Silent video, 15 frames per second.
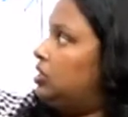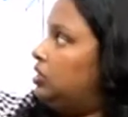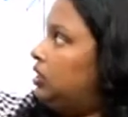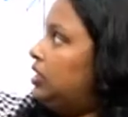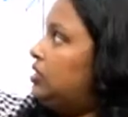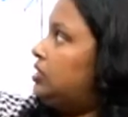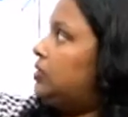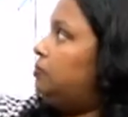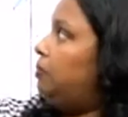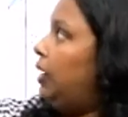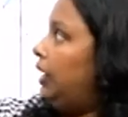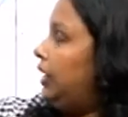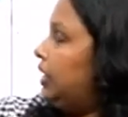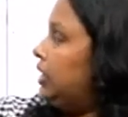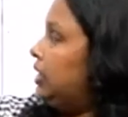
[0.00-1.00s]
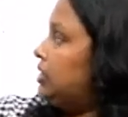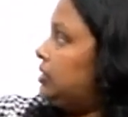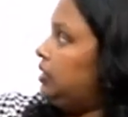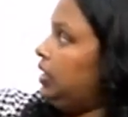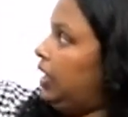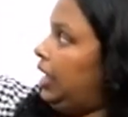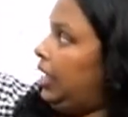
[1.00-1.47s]
this minus
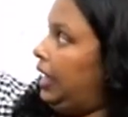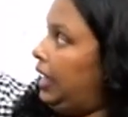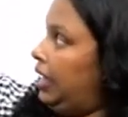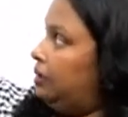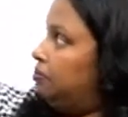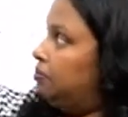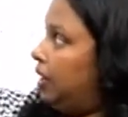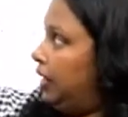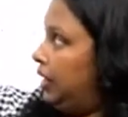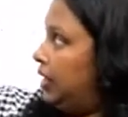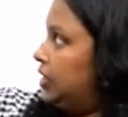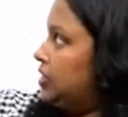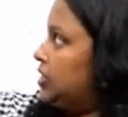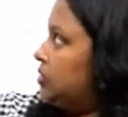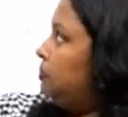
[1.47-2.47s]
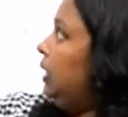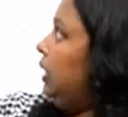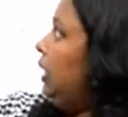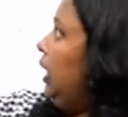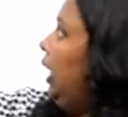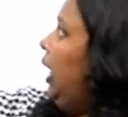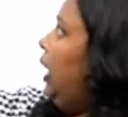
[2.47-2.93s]
a minus b,
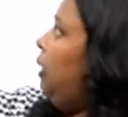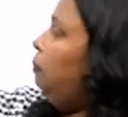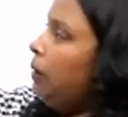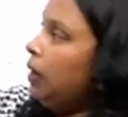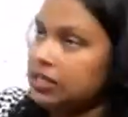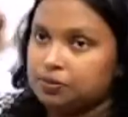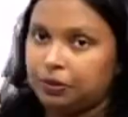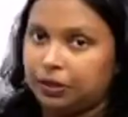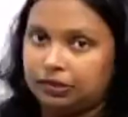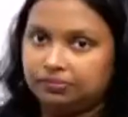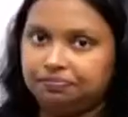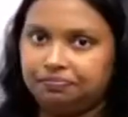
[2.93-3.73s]
a plus b.